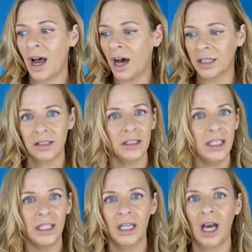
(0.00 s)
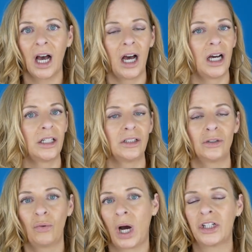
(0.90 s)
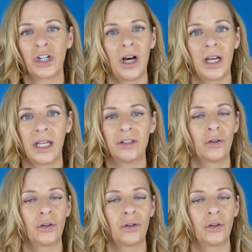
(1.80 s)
honestly, gua sha is